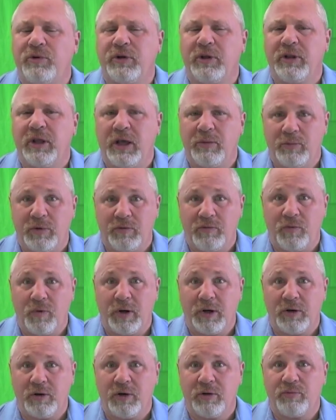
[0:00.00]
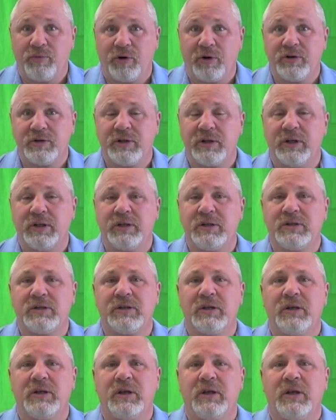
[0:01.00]
to them of what a good person is,
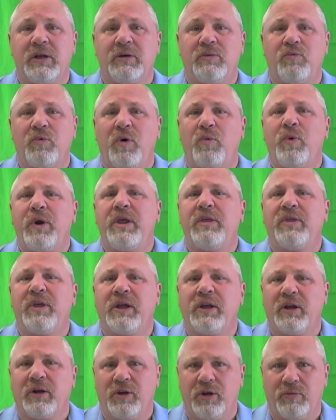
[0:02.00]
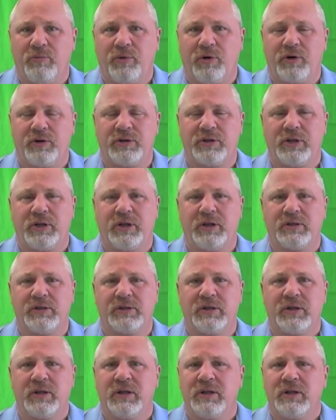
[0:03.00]
what we think a good person is.